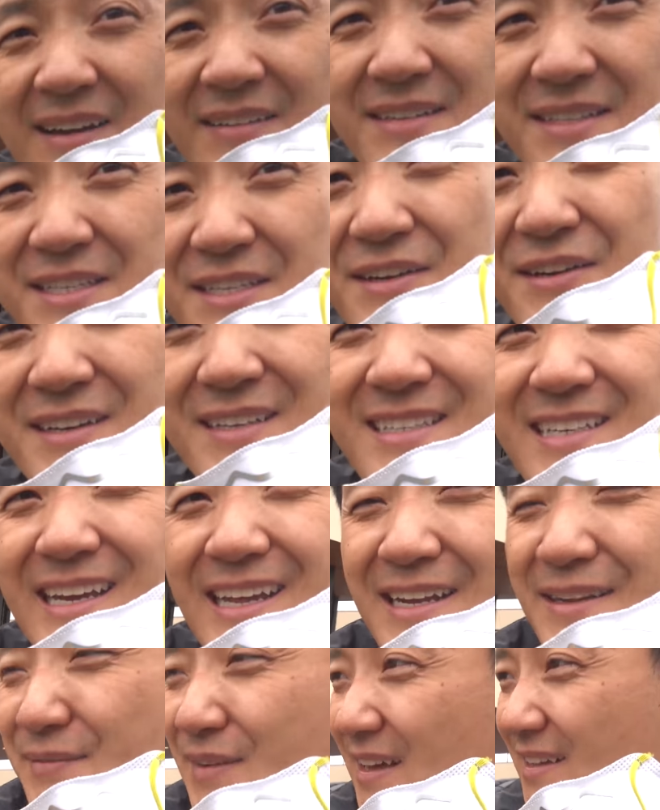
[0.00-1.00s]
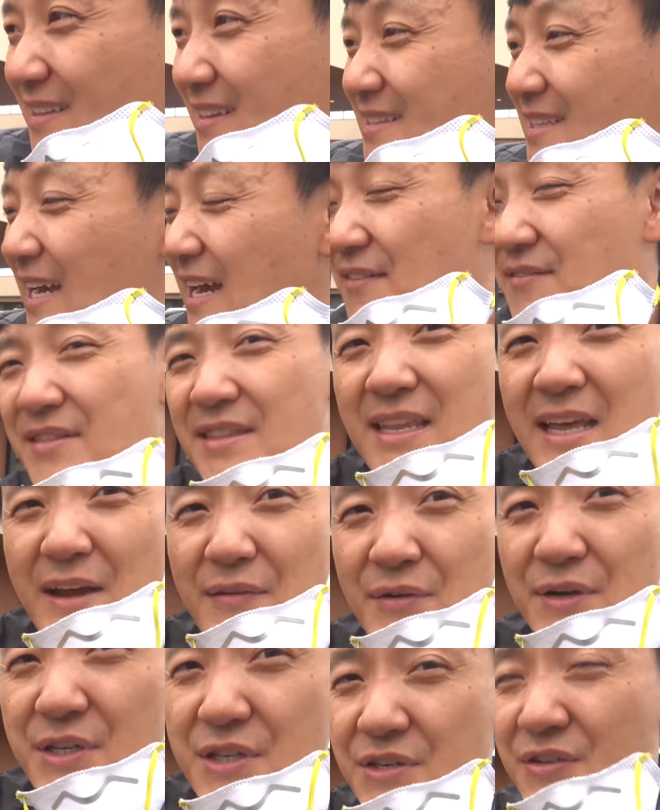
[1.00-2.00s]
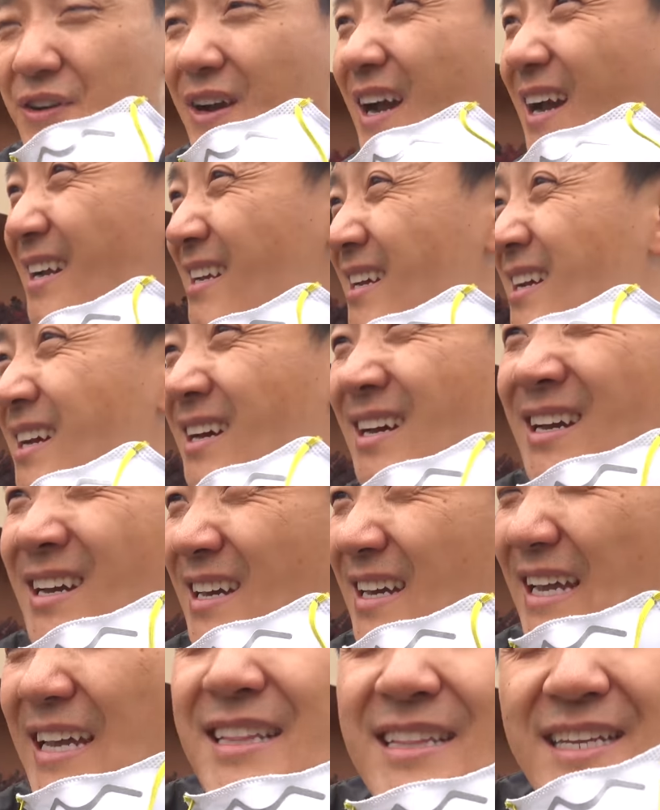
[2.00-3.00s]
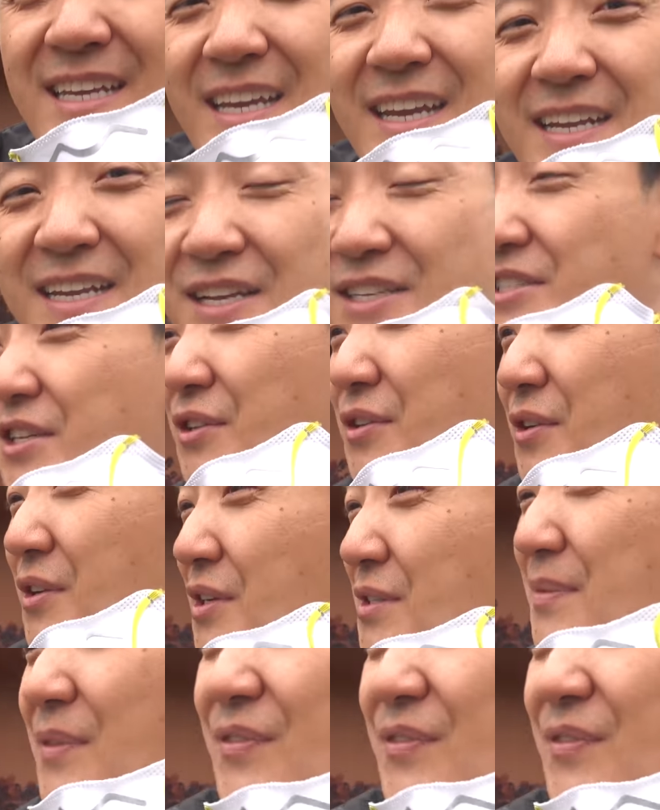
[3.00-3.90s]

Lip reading: I'm so excited about this. I've never tried Indian instant noodles